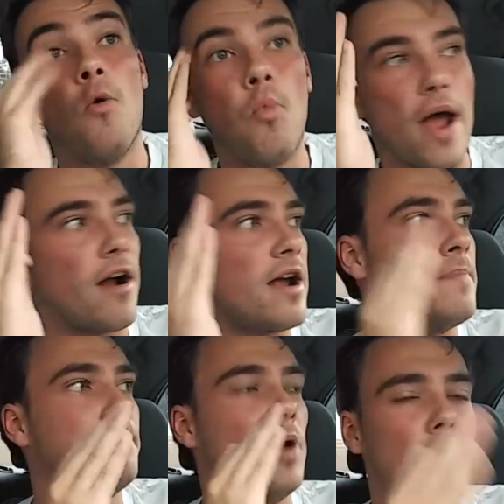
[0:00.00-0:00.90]
where
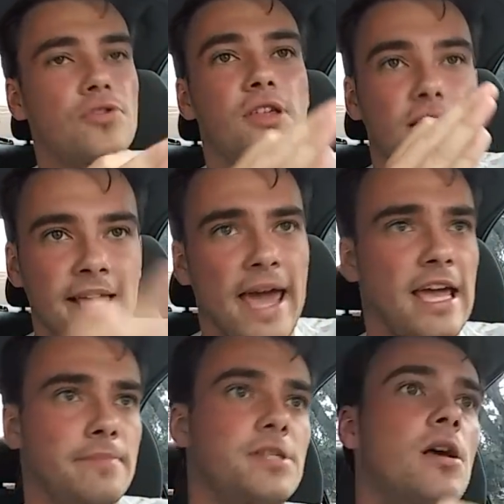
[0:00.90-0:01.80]
in both
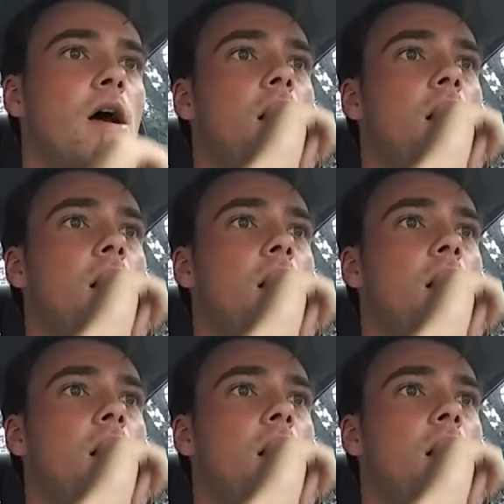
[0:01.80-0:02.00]
games,